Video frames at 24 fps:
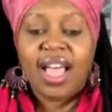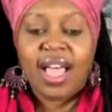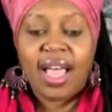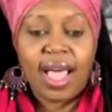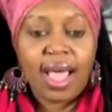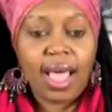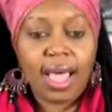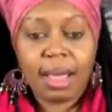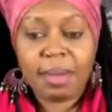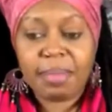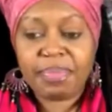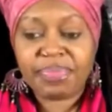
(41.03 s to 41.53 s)

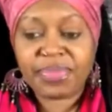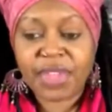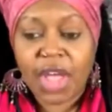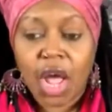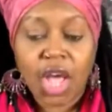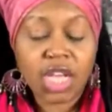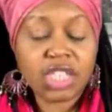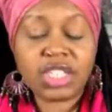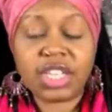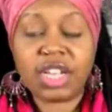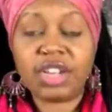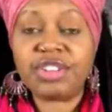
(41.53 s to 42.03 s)

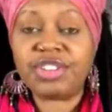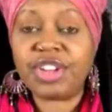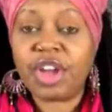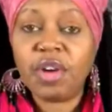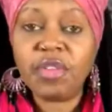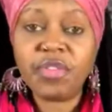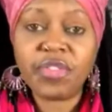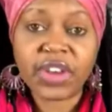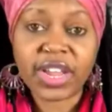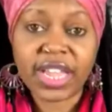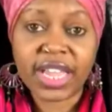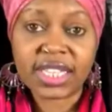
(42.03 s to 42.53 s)
Also,
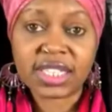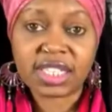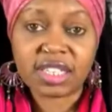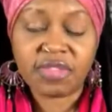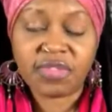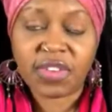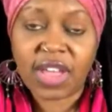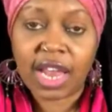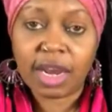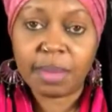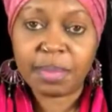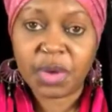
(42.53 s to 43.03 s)
don't forget to
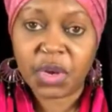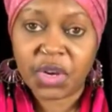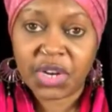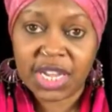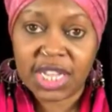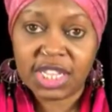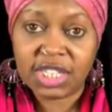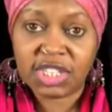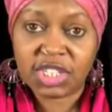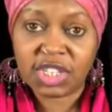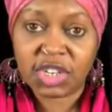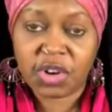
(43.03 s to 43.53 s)
follow me on
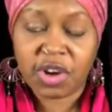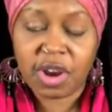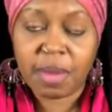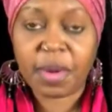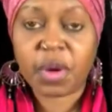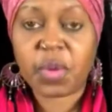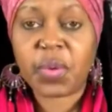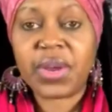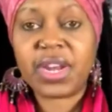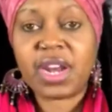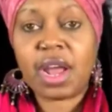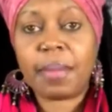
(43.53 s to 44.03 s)
Instagram
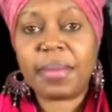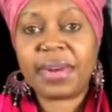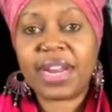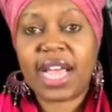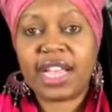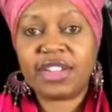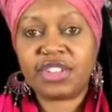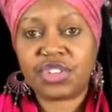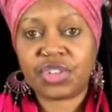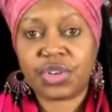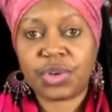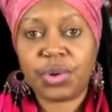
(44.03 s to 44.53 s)
at Queen
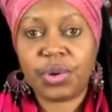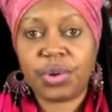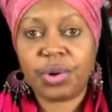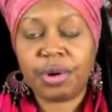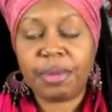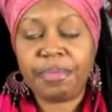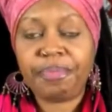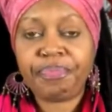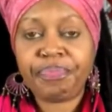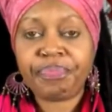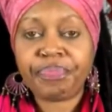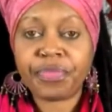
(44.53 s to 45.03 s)
Ahmadiyyah
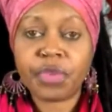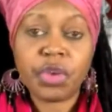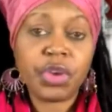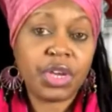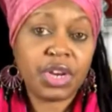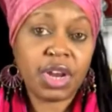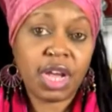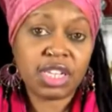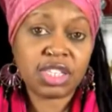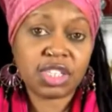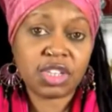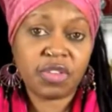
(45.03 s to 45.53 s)
Shakur. You
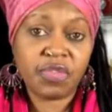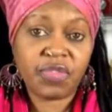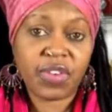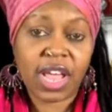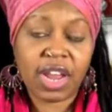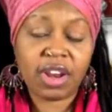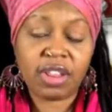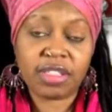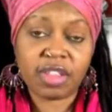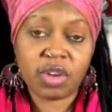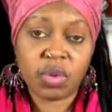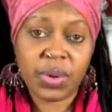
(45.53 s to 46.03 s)
can also
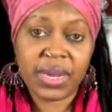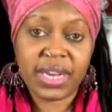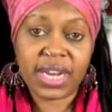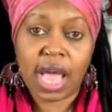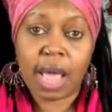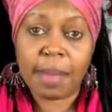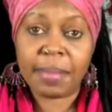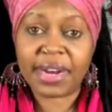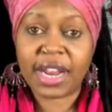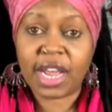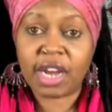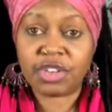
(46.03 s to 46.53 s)
follow the Queen
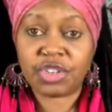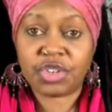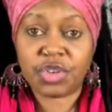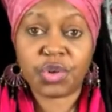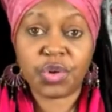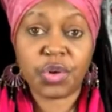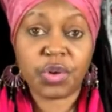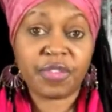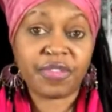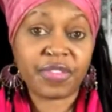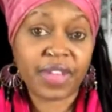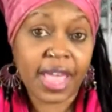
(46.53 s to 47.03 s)
Ahmadiyyah
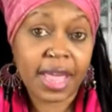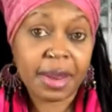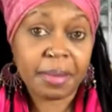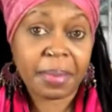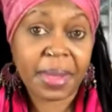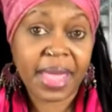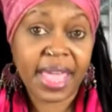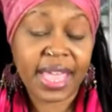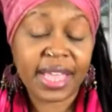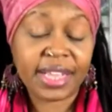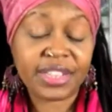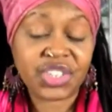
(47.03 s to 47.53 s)
Shakur fan
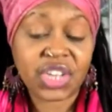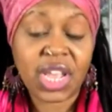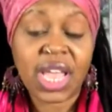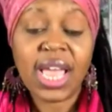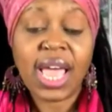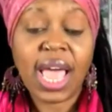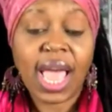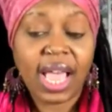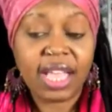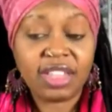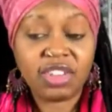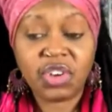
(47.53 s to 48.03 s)
page,
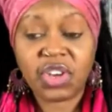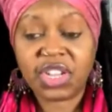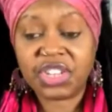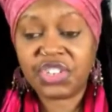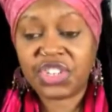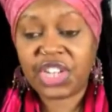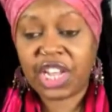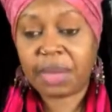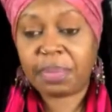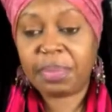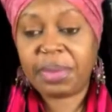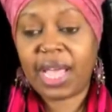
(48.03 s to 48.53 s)
and you can
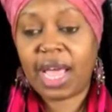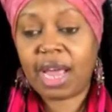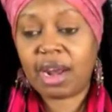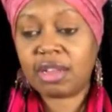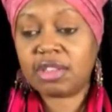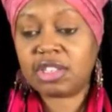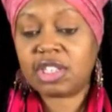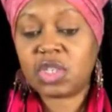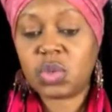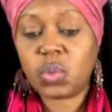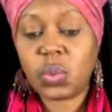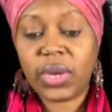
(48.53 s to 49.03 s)
check me out
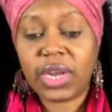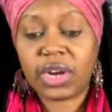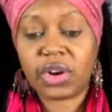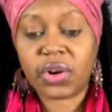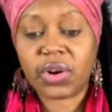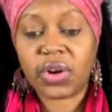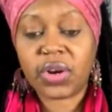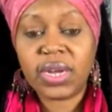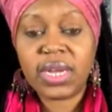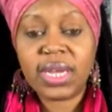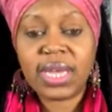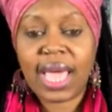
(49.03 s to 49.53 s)
on
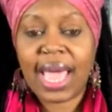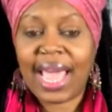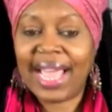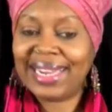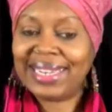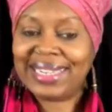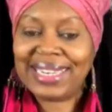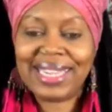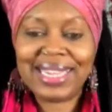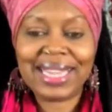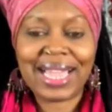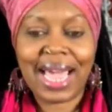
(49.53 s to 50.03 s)
Twitter
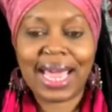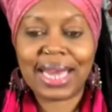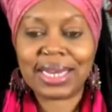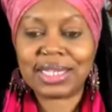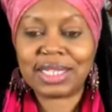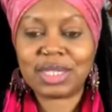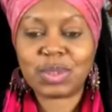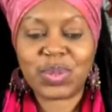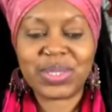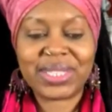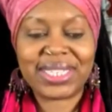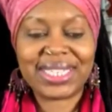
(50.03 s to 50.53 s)
at
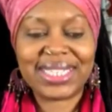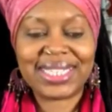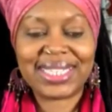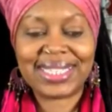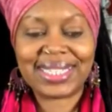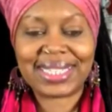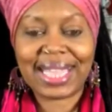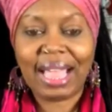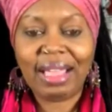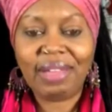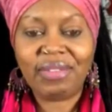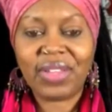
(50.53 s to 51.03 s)

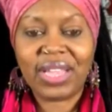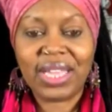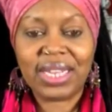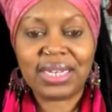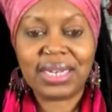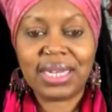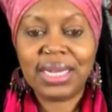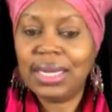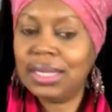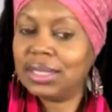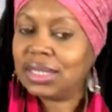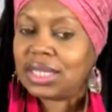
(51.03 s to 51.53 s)
DGoddess27.
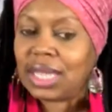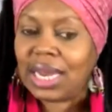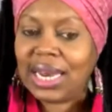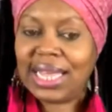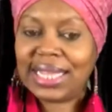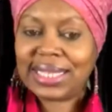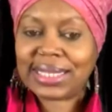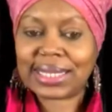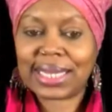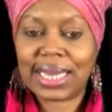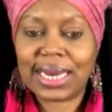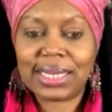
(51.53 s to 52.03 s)
So
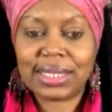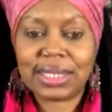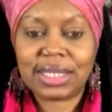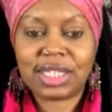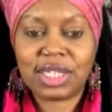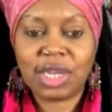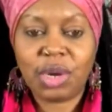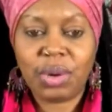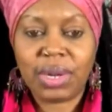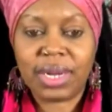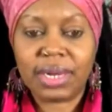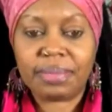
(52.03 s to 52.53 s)
let's get
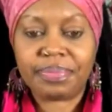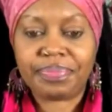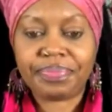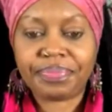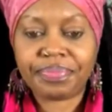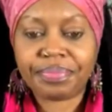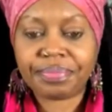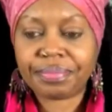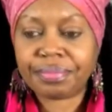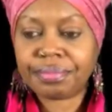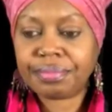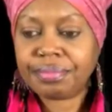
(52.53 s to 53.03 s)
into it.
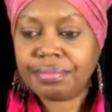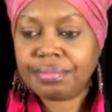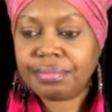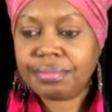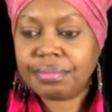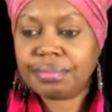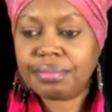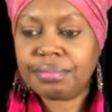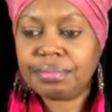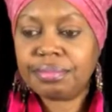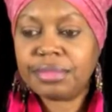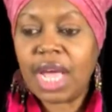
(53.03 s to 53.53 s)

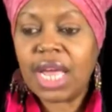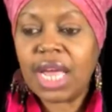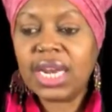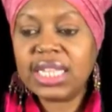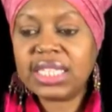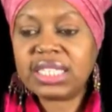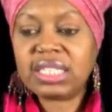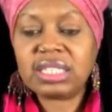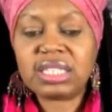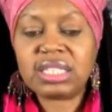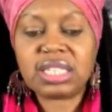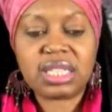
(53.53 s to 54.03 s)
Now
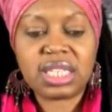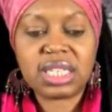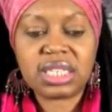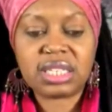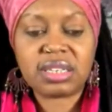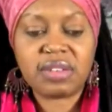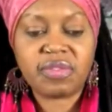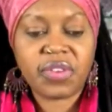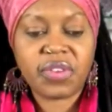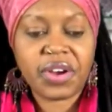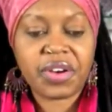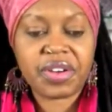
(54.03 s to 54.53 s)
listen to this
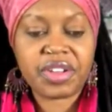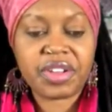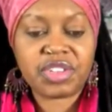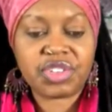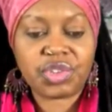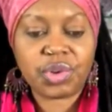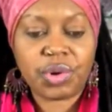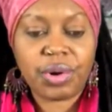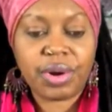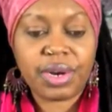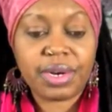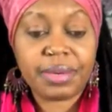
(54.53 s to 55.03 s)
nefarious
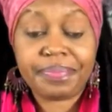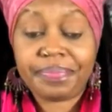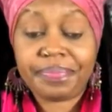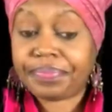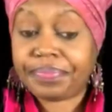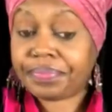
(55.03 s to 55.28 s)
story.